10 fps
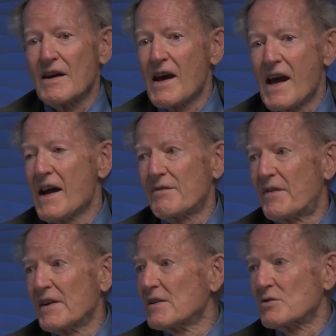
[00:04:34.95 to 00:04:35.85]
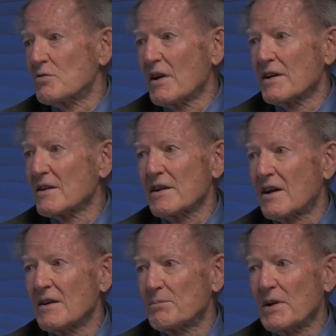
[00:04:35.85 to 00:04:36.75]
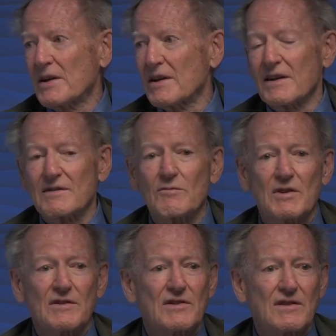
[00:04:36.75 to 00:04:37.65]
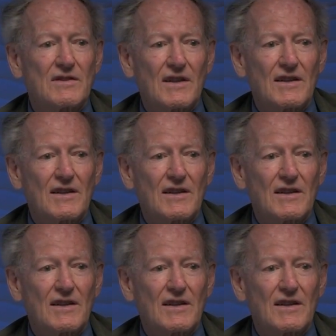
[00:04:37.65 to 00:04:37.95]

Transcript: half an Israeli company. It was